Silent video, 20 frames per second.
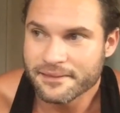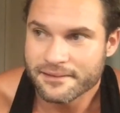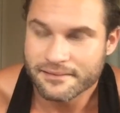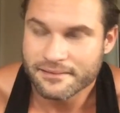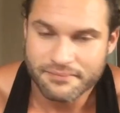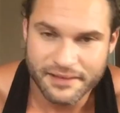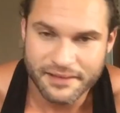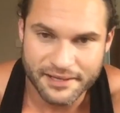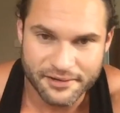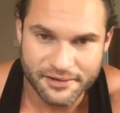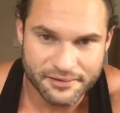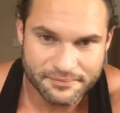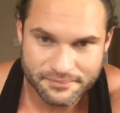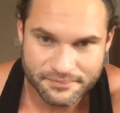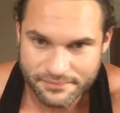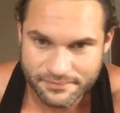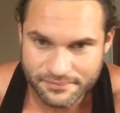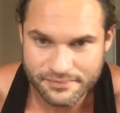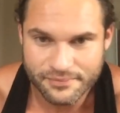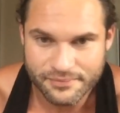Later
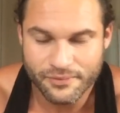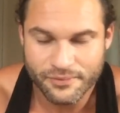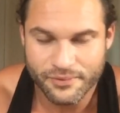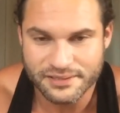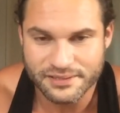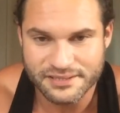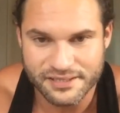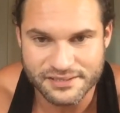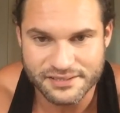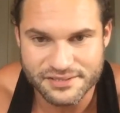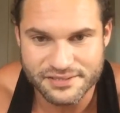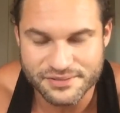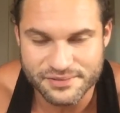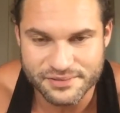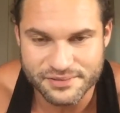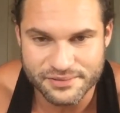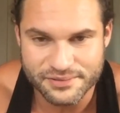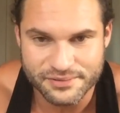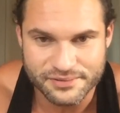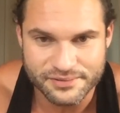went on
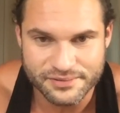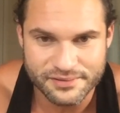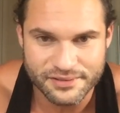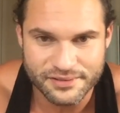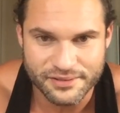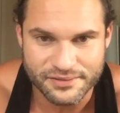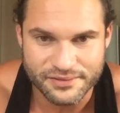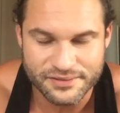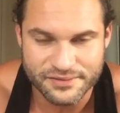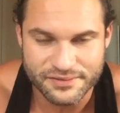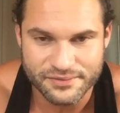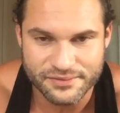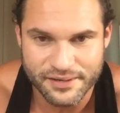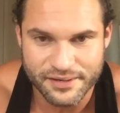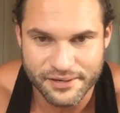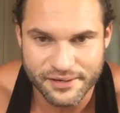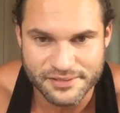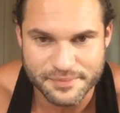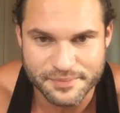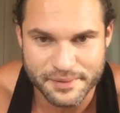to, you know, to
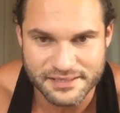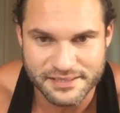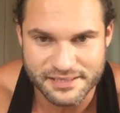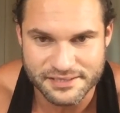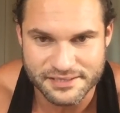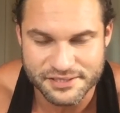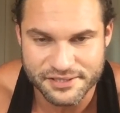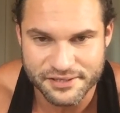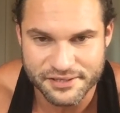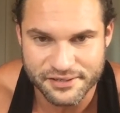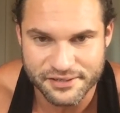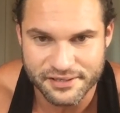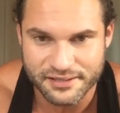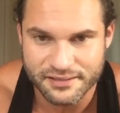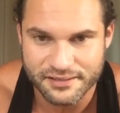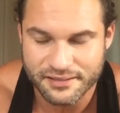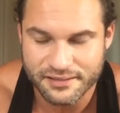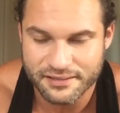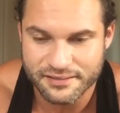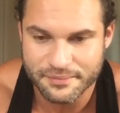aerospace
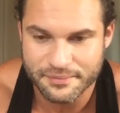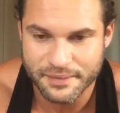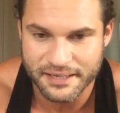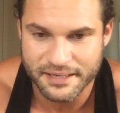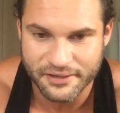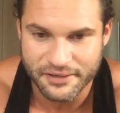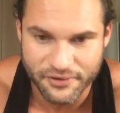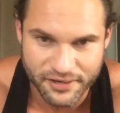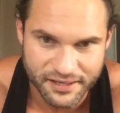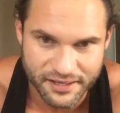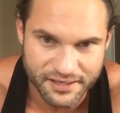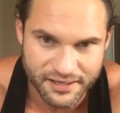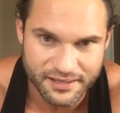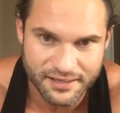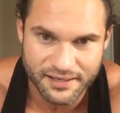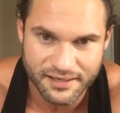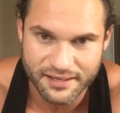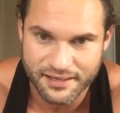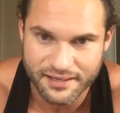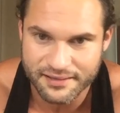engineering, did my degree,
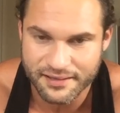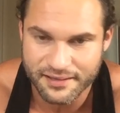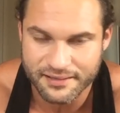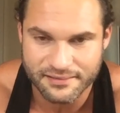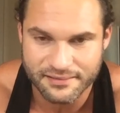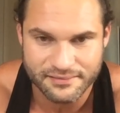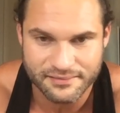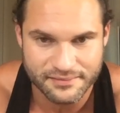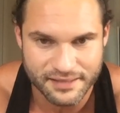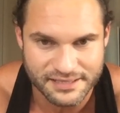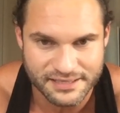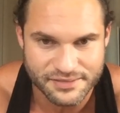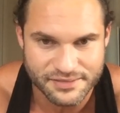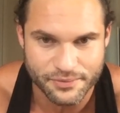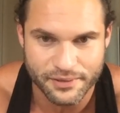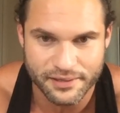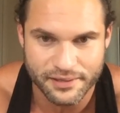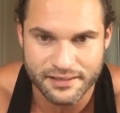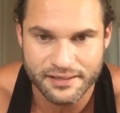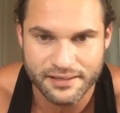and then that's
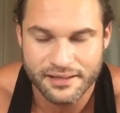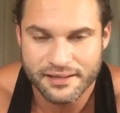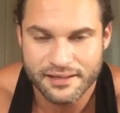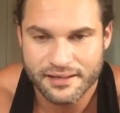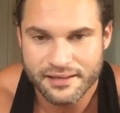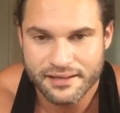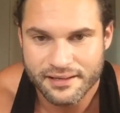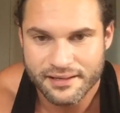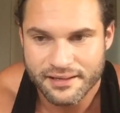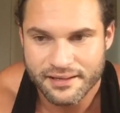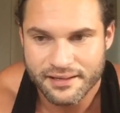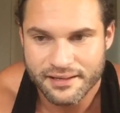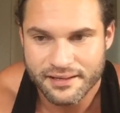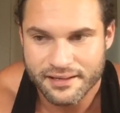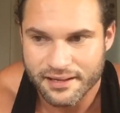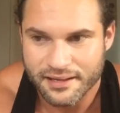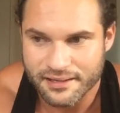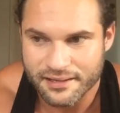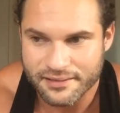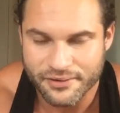when
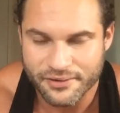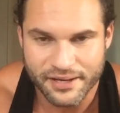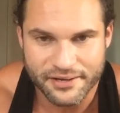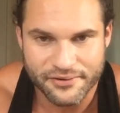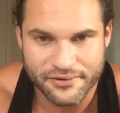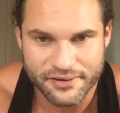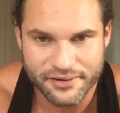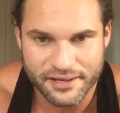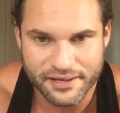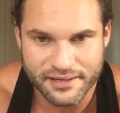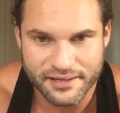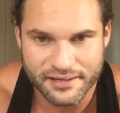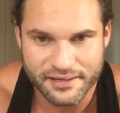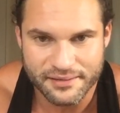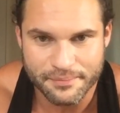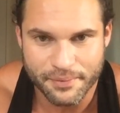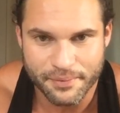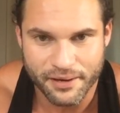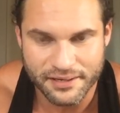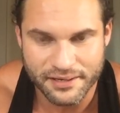you know, I
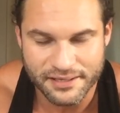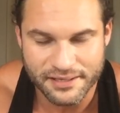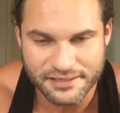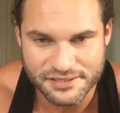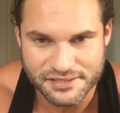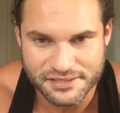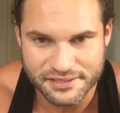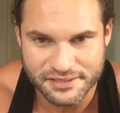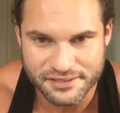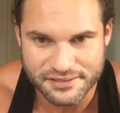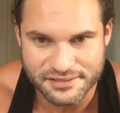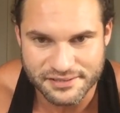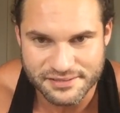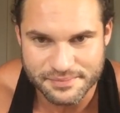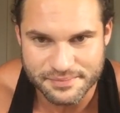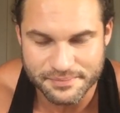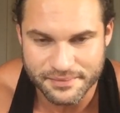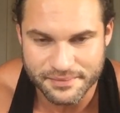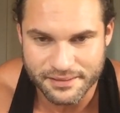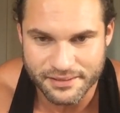created Body Engineers,
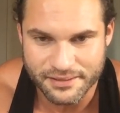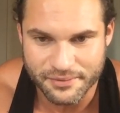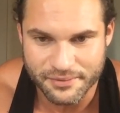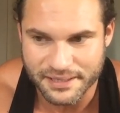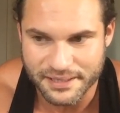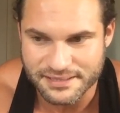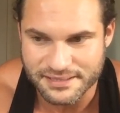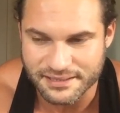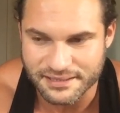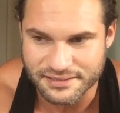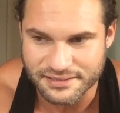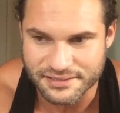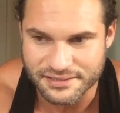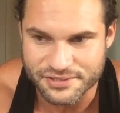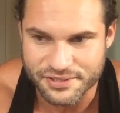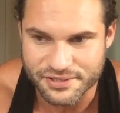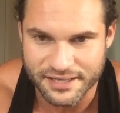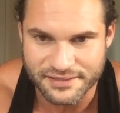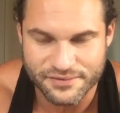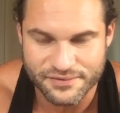you know, basically to
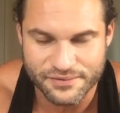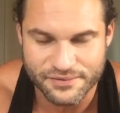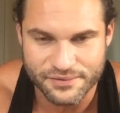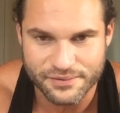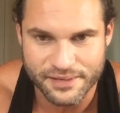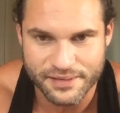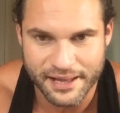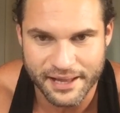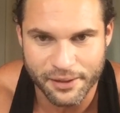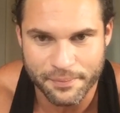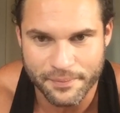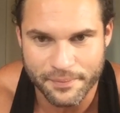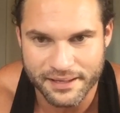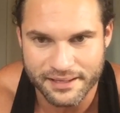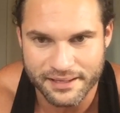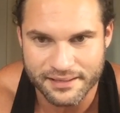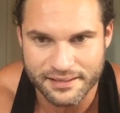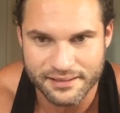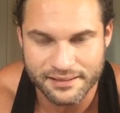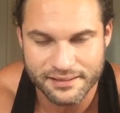try to help
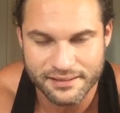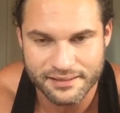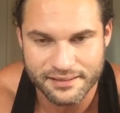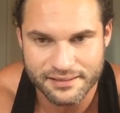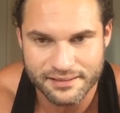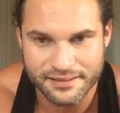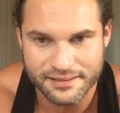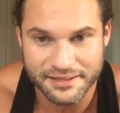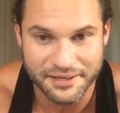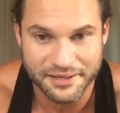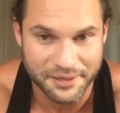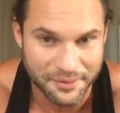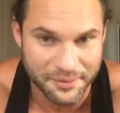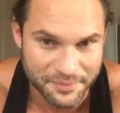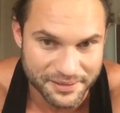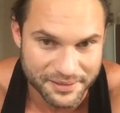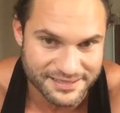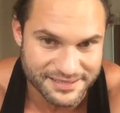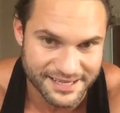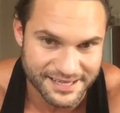my income
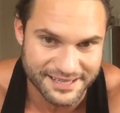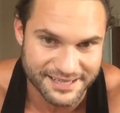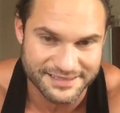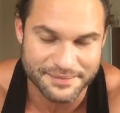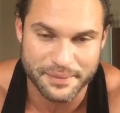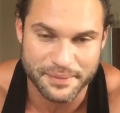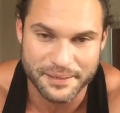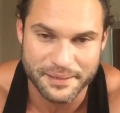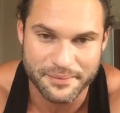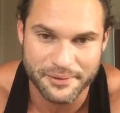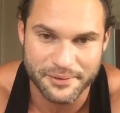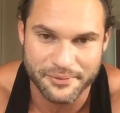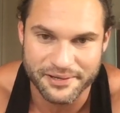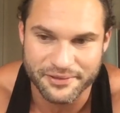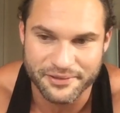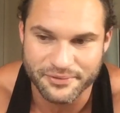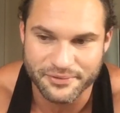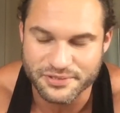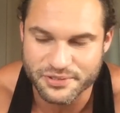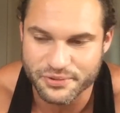because I had to pay my
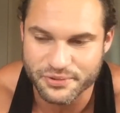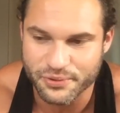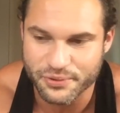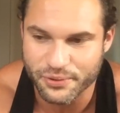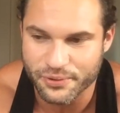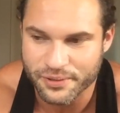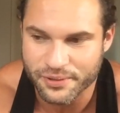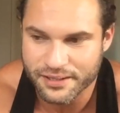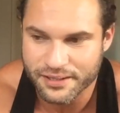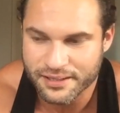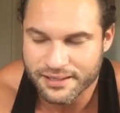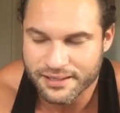way through school.